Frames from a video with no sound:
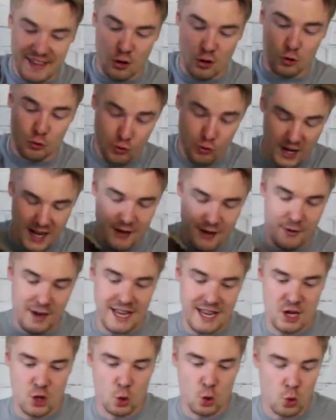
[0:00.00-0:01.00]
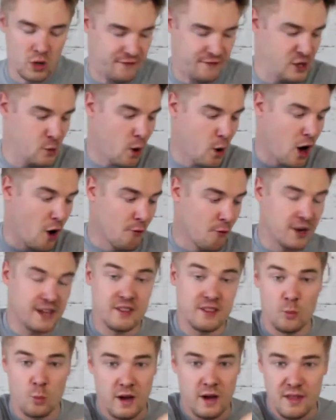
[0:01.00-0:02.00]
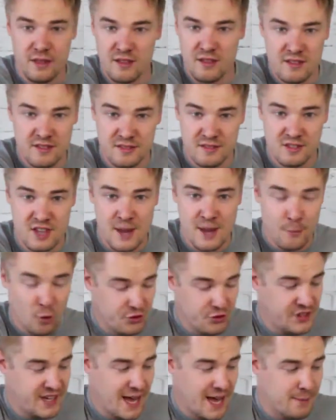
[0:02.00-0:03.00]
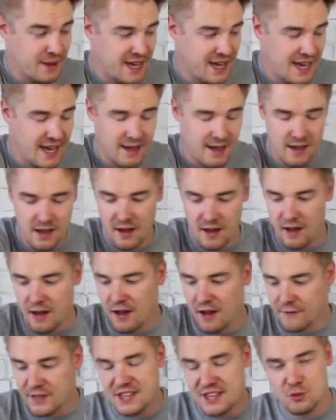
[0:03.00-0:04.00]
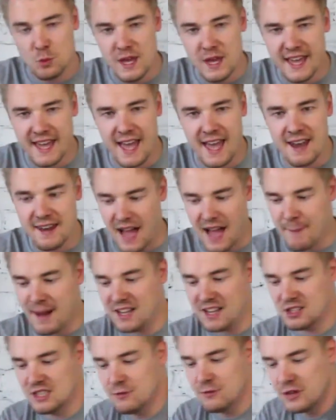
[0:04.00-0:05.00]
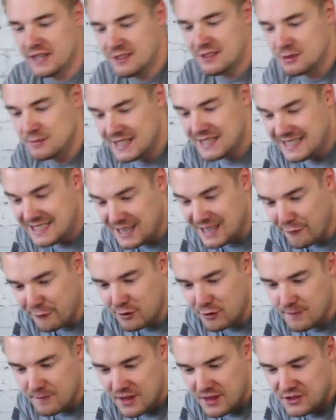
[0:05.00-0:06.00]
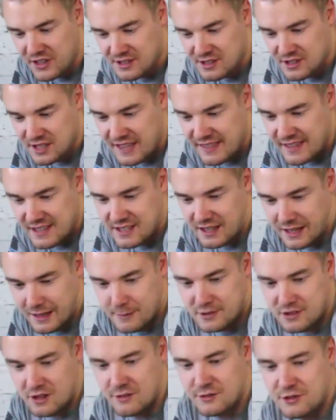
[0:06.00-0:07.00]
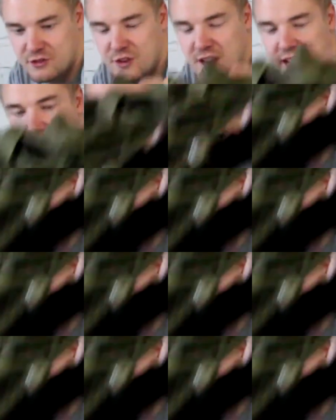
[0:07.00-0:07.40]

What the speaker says: they look really, really cool if you are running them with, say, multicam kit. For this weekend, I'm actually running something different, as you can see in these clips on screen